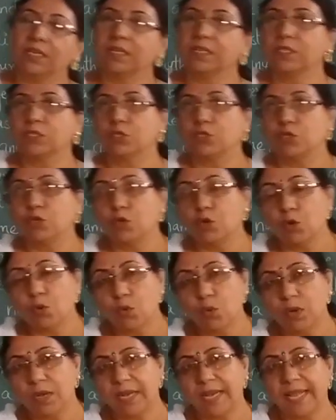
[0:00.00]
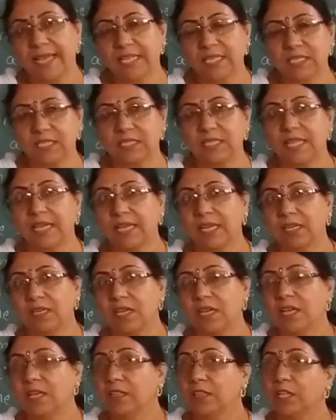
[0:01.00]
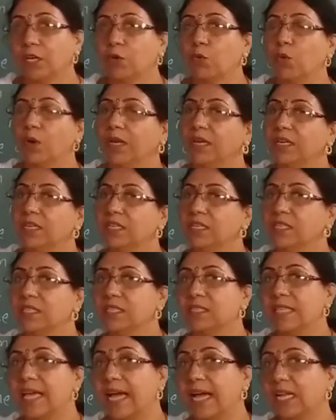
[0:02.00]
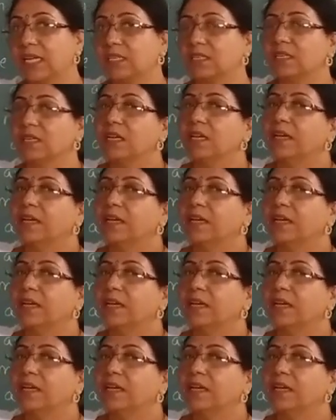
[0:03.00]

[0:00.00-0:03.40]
is no less than the qualities that